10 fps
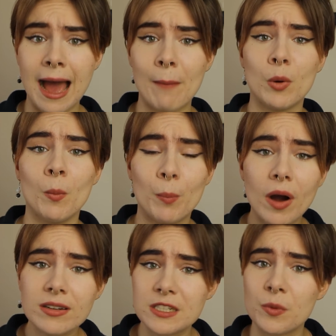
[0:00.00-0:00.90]
and
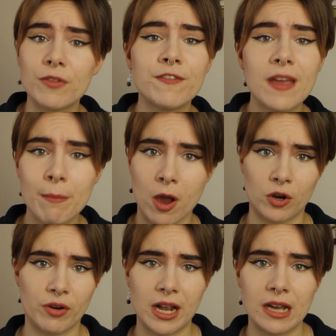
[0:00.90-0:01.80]
bombarded with
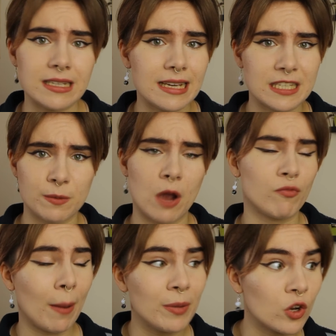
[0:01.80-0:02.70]
fear-mongering ideas about
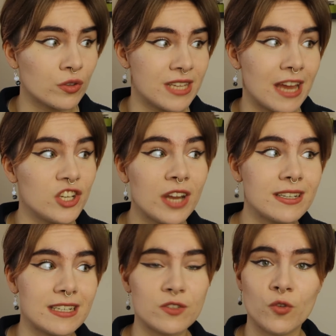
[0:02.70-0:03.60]
rapid onset
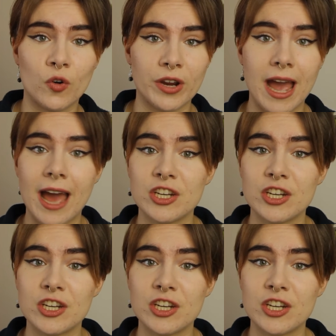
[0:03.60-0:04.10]
gender dysphoria